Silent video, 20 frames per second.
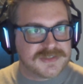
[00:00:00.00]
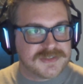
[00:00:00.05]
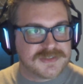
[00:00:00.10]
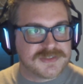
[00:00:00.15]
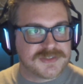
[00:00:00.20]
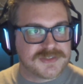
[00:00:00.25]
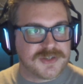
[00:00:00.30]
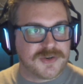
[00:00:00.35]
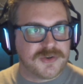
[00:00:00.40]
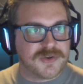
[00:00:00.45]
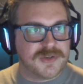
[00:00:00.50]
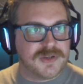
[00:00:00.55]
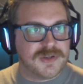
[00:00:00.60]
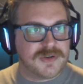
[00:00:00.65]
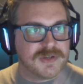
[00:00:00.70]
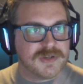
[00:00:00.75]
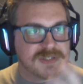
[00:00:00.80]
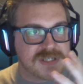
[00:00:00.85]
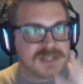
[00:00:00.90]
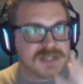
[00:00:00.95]
So
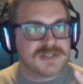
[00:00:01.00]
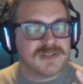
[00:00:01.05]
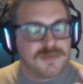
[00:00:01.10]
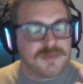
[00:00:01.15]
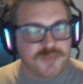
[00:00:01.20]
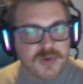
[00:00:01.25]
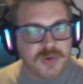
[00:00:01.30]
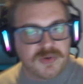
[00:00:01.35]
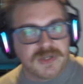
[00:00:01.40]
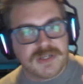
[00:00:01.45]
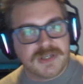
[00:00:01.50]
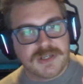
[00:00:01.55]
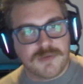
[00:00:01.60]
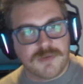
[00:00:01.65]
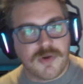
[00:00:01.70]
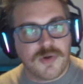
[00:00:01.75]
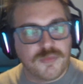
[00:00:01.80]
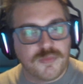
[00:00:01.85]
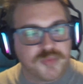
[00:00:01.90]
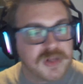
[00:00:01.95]
you're essentially building
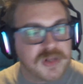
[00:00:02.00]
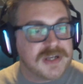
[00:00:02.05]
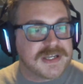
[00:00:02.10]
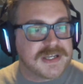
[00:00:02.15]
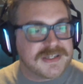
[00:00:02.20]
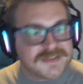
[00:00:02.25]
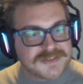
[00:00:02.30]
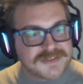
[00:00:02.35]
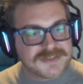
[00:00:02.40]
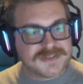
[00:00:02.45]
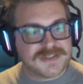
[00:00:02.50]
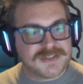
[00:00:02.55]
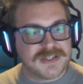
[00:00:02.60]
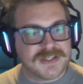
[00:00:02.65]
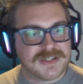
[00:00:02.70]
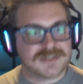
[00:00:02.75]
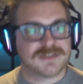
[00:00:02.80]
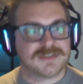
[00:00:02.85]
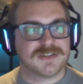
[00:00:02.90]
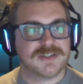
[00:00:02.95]
your own plugins
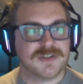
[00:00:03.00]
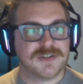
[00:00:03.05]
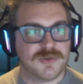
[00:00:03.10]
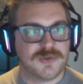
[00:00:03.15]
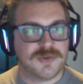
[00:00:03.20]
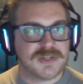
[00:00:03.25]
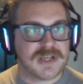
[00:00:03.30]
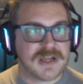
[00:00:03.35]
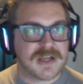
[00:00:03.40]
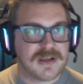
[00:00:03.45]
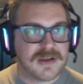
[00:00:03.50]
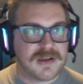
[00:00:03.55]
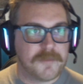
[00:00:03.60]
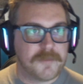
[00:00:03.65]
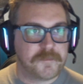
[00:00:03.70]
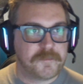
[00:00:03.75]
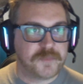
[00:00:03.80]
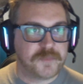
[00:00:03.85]
in Houdini.